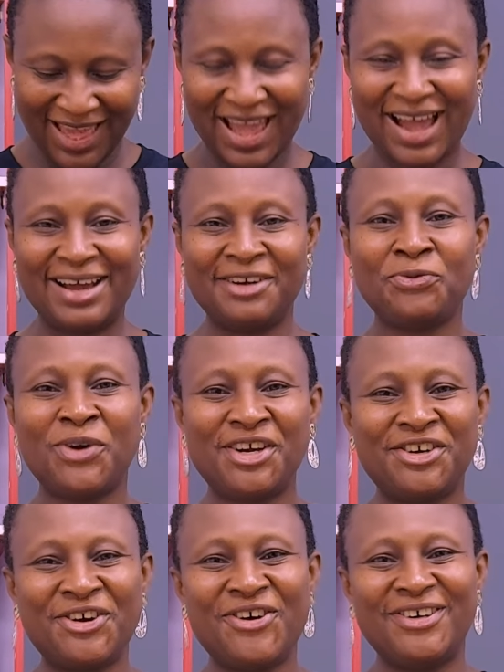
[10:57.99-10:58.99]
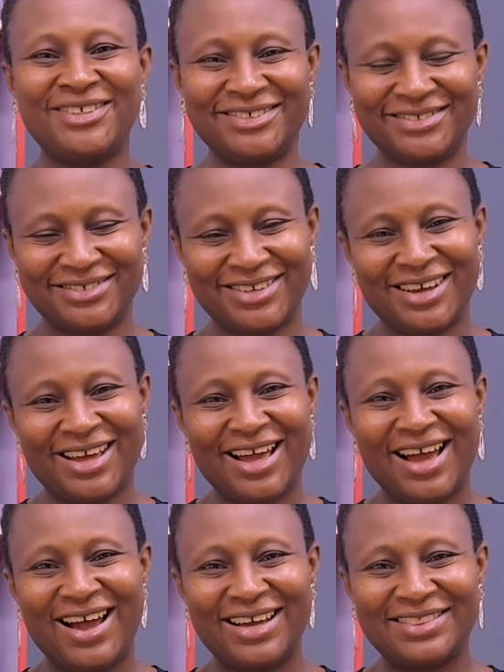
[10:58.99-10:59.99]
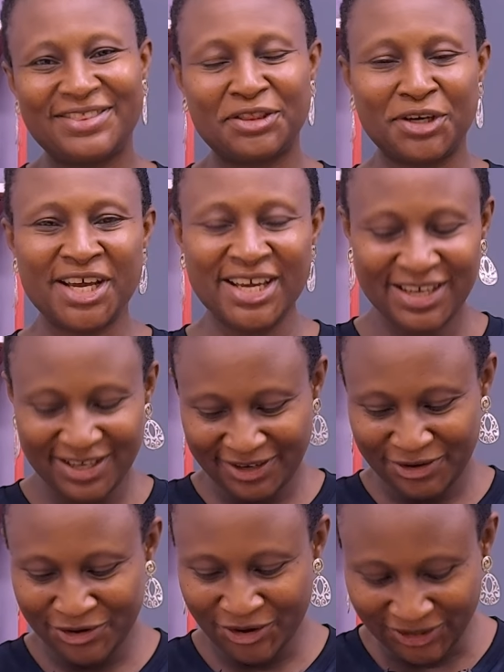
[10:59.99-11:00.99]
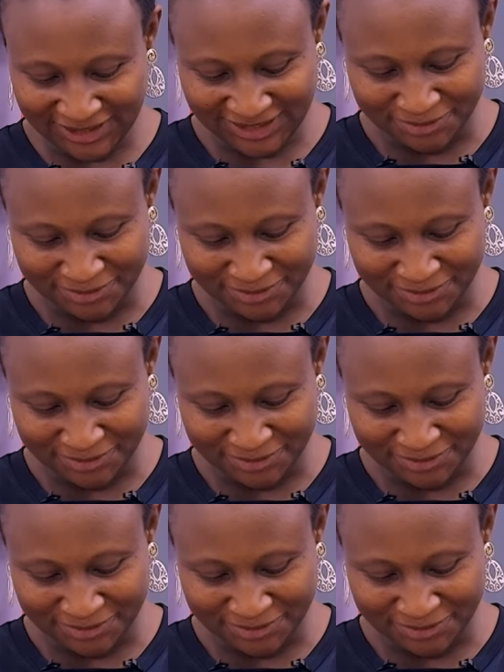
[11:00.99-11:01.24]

And we're done. Our 3 nut